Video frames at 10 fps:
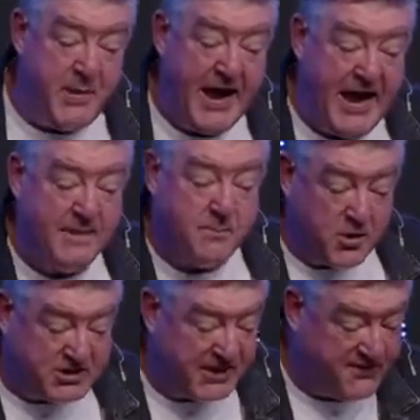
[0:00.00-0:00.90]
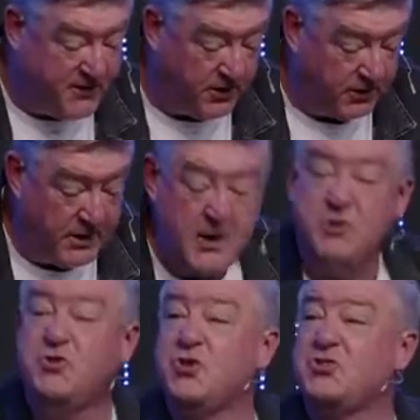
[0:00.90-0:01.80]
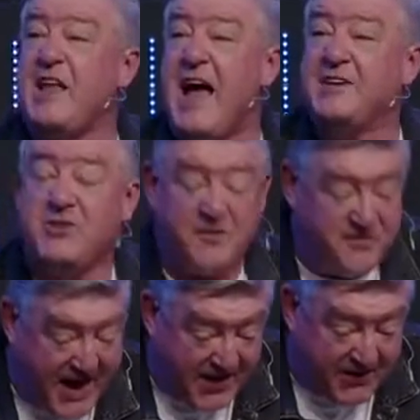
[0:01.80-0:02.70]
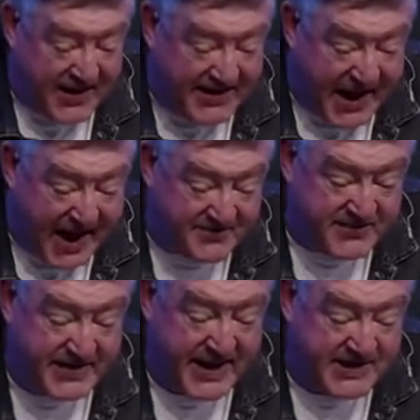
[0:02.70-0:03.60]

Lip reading: be merciful just as your Father in heaven